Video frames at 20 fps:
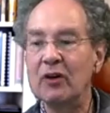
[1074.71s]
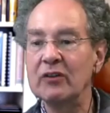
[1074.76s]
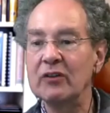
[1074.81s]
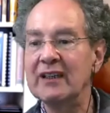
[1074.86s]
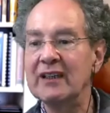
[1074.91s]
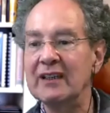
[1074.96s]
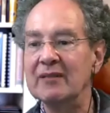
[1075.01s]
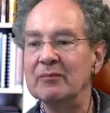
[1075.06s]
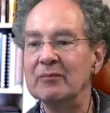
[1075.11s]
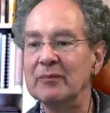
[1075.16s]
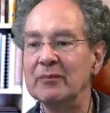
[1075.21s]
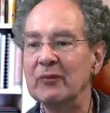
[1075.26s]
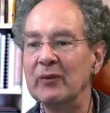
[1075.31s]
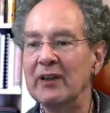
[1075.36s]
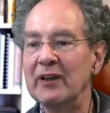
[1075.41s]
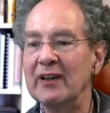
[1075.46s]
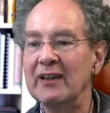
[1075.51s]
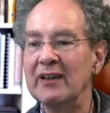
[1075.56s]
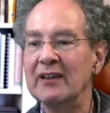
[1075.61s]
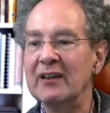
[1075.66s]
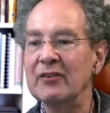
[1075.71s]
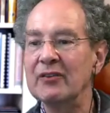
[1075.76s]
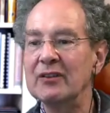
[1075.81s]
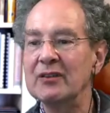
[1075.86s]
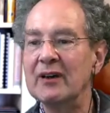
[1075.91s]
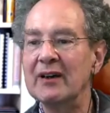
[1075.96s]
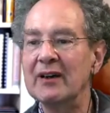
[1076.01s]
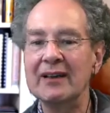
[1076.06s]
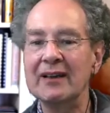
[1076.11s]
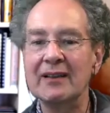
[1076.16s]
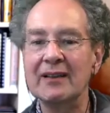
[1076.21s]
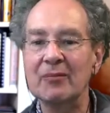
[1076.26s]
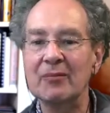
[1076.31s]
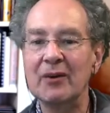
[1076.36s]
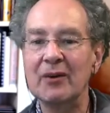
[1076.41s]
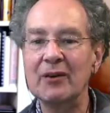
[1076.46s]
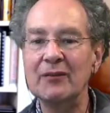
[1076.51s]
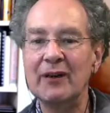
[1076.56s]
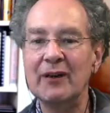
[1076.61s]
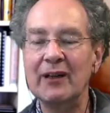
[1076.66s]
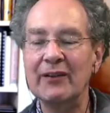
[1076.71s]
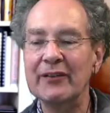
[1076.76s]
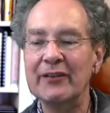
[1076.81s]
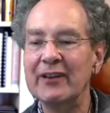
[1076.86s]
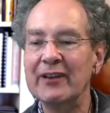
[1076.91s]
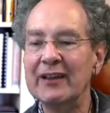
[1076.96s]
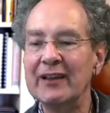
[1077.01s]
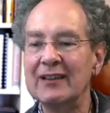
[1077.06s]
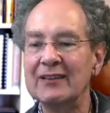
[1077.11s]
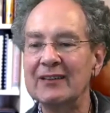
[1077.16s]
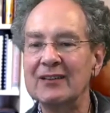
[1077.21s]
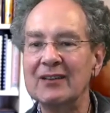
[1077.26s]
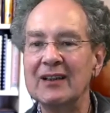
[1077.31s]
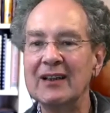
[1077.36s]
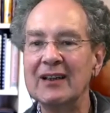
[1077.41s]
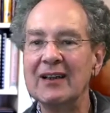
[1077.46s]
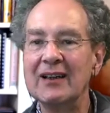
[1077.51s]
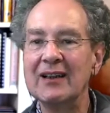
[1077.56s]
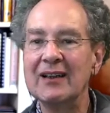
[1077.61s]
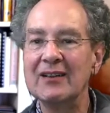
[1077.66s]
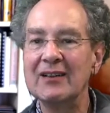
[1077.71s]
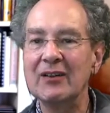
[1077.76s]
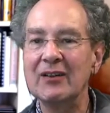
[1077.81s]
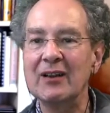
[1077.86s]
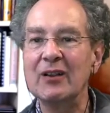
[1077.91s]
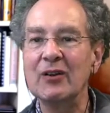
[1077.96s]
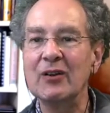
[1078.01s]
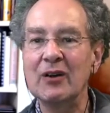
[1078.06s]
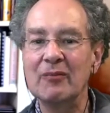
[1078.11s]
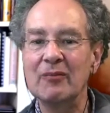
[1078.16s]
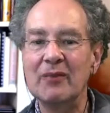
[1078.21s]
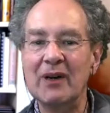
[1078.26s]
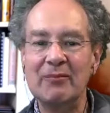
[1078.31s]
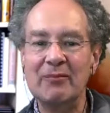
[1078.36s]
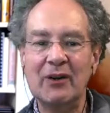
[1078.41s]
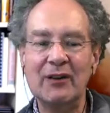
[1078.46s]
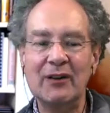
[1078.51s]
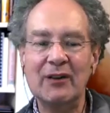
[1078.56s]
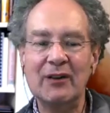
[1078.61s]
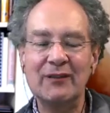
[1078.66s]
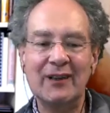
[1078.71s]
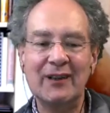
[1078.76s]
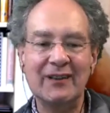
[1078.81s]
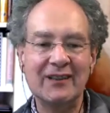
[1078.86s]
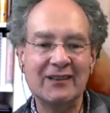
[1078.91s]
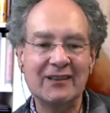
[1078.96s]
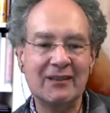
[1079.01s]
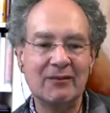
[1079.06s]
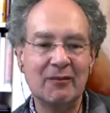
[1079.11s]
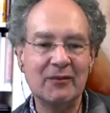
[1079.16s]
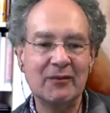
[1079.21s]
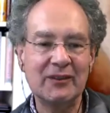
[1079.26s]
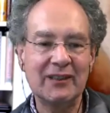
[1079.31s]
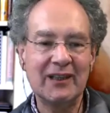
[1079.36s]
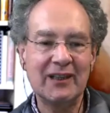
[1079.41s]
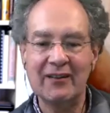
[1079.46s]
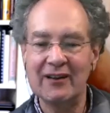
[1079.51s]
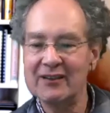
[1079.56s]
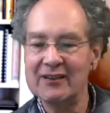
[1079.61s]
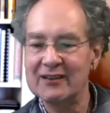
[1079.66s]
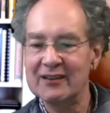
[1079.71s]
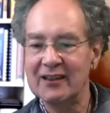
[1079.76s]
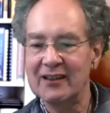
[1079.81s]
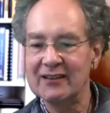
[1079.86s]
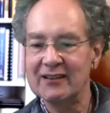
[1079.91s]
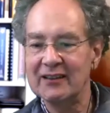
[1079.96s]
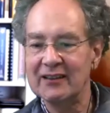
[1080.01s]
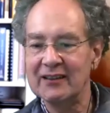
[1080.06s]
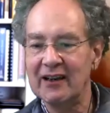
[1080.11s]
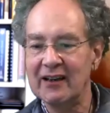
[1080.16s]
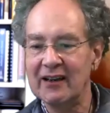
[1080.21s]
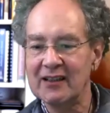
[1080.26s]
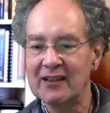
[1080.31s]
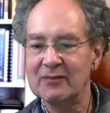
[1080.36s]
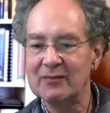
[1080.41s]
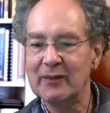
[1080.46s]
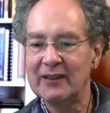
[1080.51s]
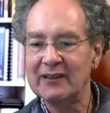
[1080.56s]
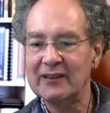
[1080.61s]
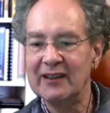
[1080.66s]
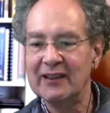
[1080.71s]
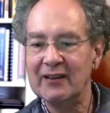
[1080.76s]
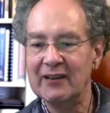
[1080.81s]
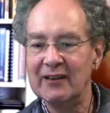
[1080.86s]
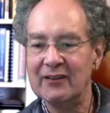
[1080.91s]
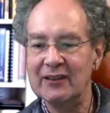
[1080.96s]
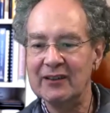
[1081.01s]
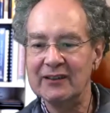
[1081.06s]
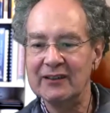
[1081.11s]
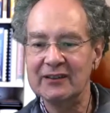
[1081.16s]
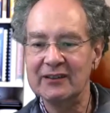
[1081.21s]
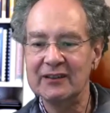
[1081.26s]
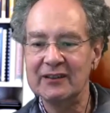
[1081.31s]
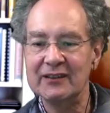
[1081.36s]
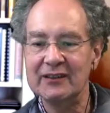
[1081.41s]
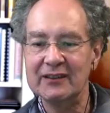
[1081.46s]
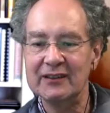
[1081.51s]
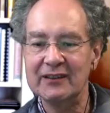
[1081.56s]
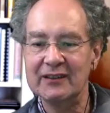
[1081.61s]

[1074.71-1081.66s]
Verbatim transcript: but when I go to my little profile thing and try and look at my profile to see what was there, it says an unexpected error has occurred.